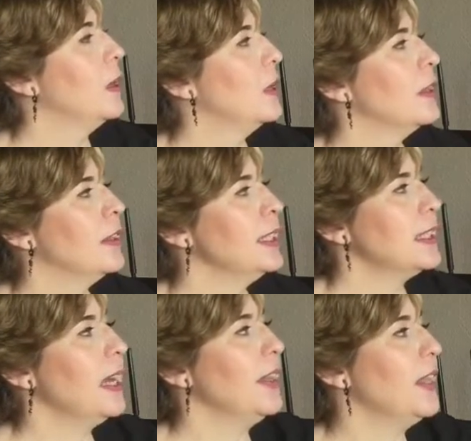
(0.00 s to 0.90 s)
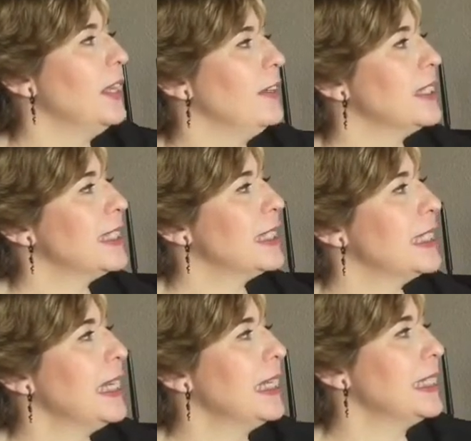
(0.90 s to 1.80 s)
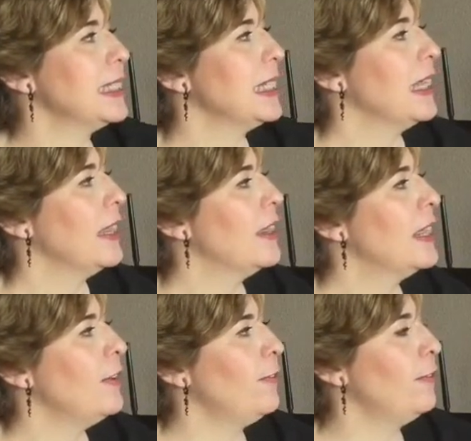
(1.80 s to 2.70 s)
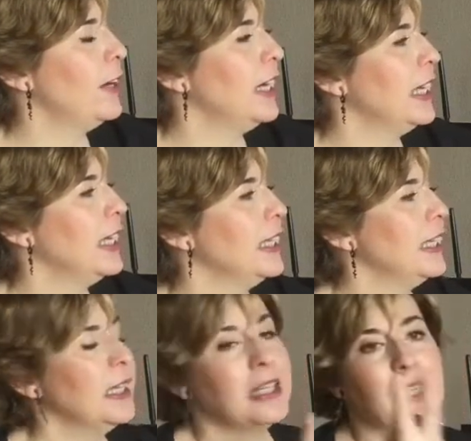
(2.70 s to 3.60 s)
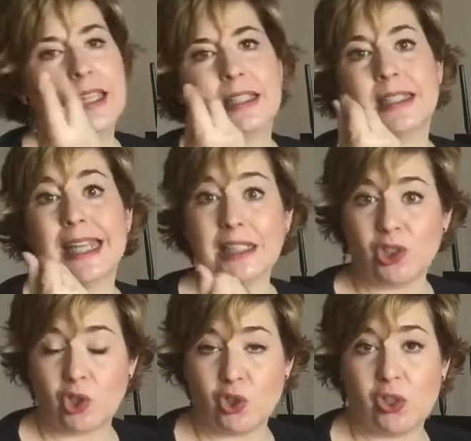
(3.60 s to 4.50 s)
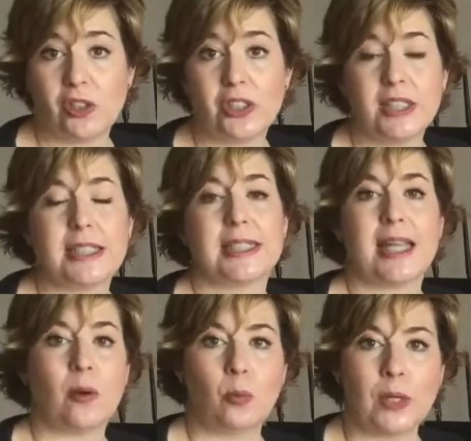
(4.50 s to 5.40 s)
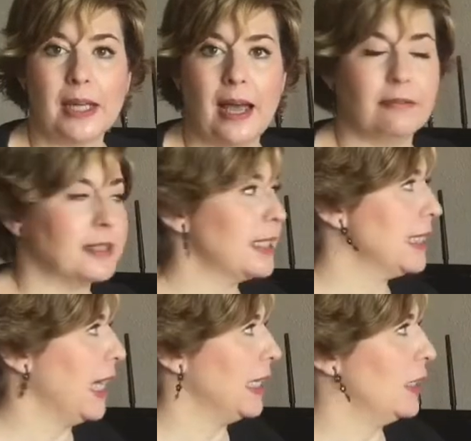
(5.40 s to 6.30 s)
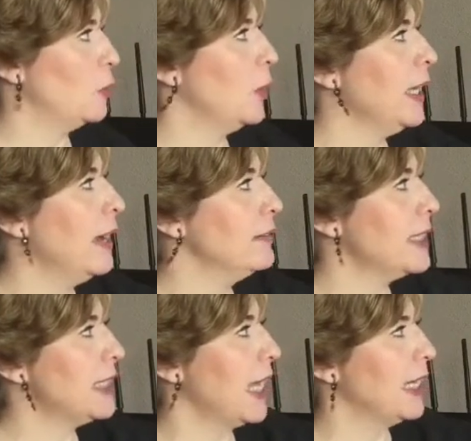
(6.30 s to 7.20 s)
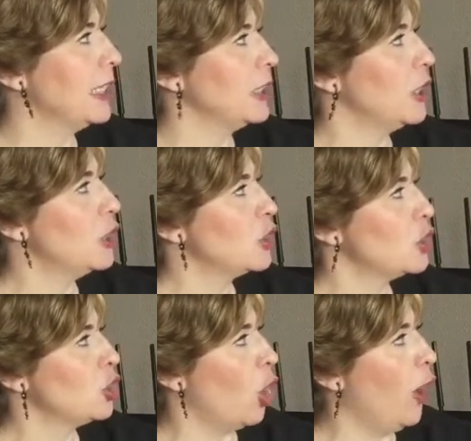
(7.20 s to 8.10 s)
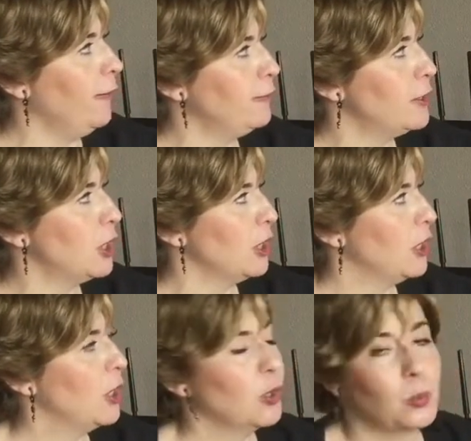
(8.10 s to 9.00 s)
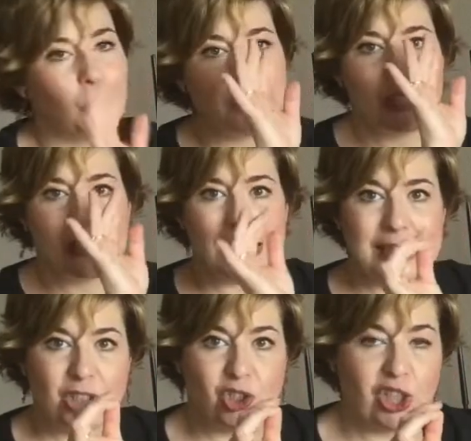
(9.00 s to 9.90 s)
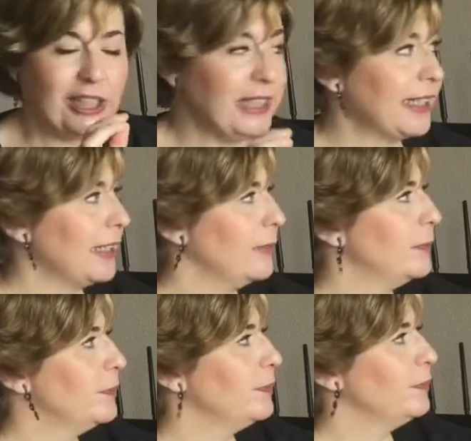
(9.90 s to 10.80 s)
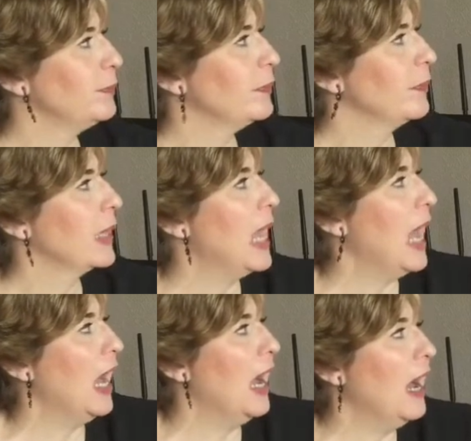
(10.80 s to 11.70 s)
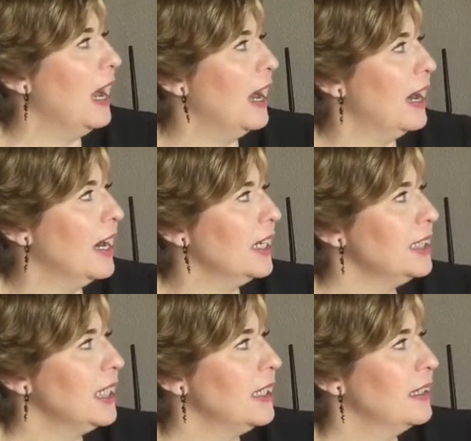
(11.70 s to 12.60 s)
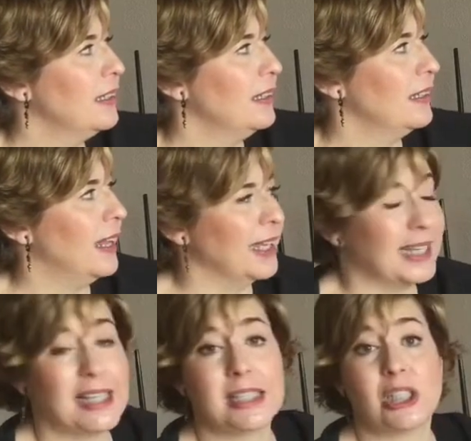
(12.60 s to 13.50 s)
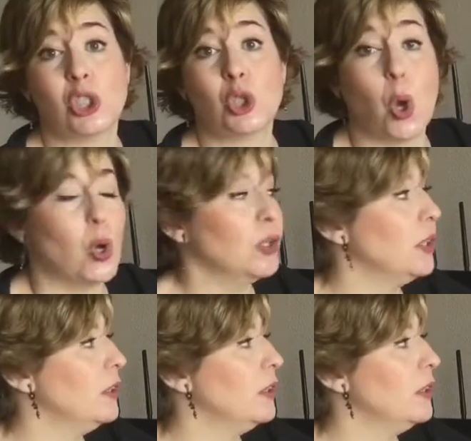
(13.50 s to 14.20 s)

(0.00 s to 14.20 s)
These are the 6 different textures that we have studied. We have studied soft, which is a cheek, hard, like a stone,